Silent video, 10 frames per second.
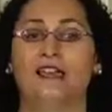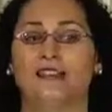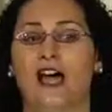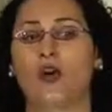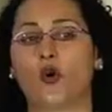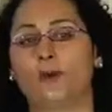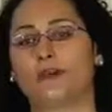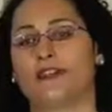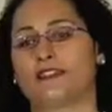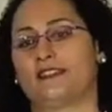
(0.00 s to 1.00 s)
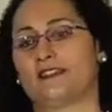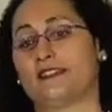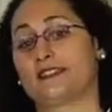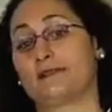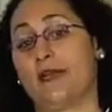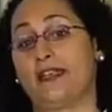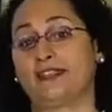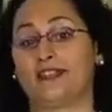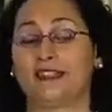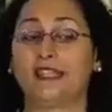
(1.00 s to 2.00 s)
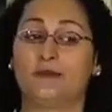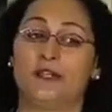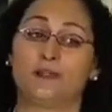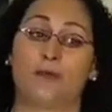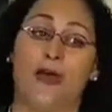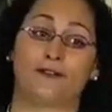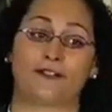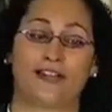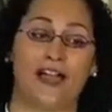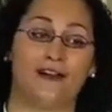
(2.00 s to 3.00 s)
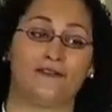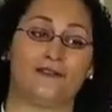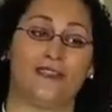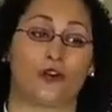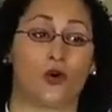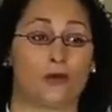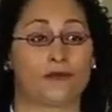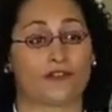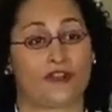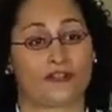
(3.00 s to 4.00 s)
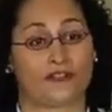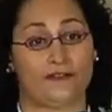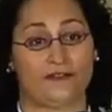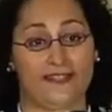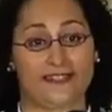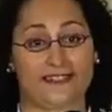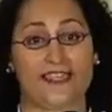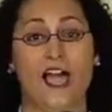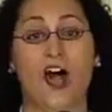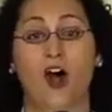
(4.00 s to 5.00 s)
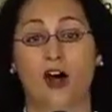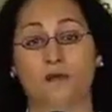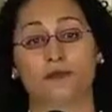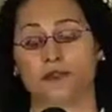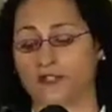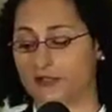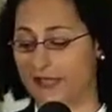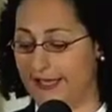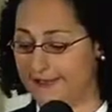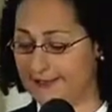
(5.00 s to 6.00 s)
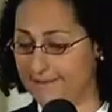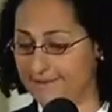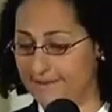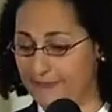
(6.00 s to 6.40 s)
Now corporations can spend an unlimited amount of their corporate treasury funds on political ads.